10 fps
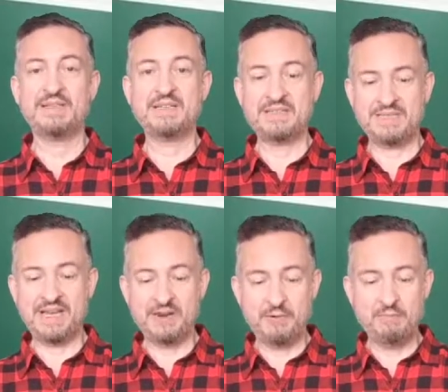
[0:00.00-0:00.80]
This is
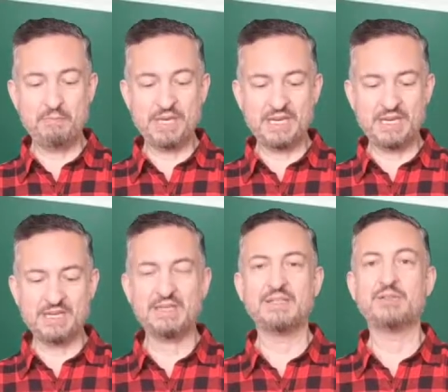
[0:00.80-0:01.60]
letter
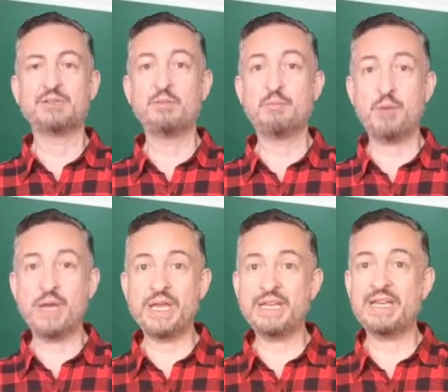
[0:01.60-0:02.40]
B, to
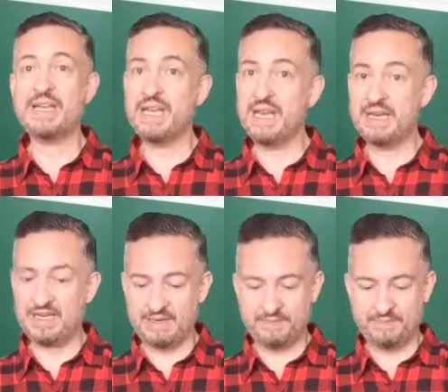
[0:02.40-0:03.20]
break
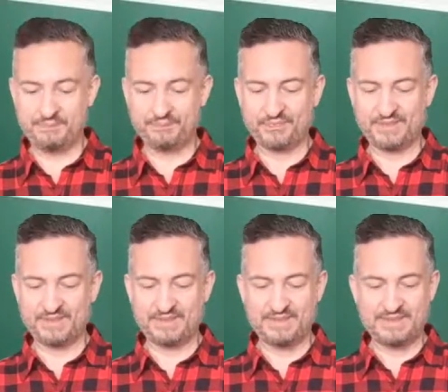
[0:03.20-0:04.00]
in.
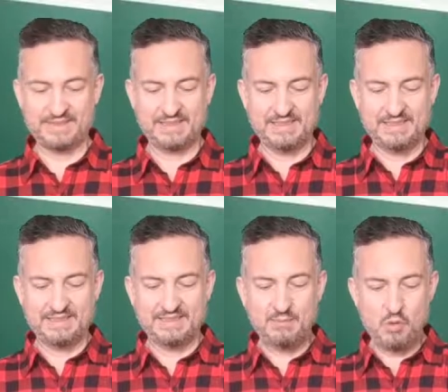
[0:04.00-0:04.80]

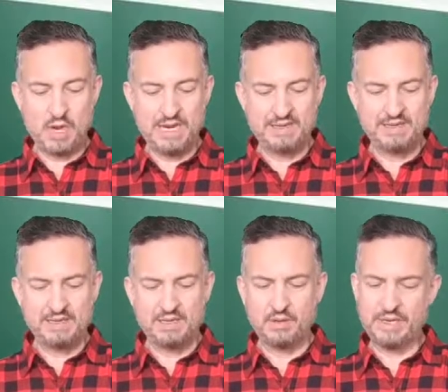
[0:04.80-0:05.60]
Someone
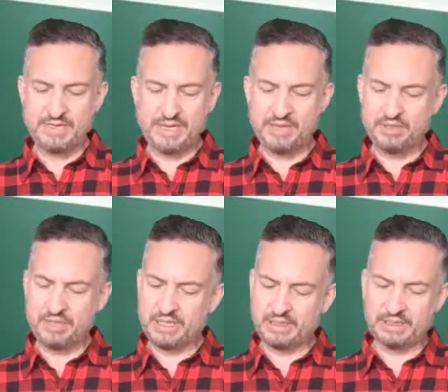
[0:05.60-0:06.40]
who
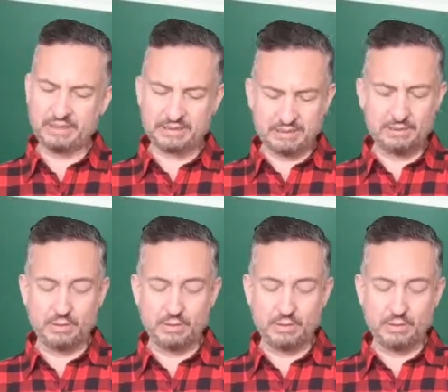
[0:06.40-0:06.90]
intentionally kills